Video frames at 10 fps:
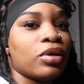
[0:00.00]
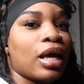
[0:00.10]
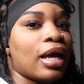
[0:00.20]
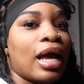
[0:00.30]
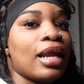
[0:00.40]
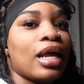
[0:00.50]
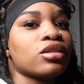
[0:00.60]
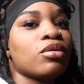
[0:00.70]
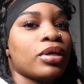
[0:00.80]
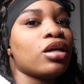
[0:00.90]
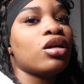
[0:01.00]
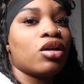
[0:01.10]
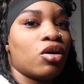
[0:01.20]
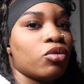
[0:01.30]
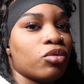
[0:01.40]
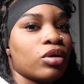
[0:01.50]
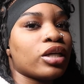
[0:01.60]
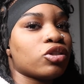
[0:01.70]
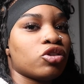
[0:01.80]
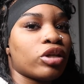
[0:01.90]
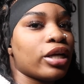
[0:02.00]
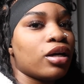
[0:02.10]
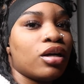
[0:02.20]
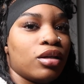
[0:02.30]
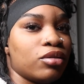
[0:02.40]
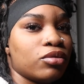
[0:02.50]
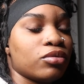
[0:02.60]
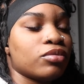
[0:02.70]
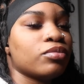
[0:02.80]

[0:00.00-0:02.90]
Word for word: Like I like to be alone, like straight alone.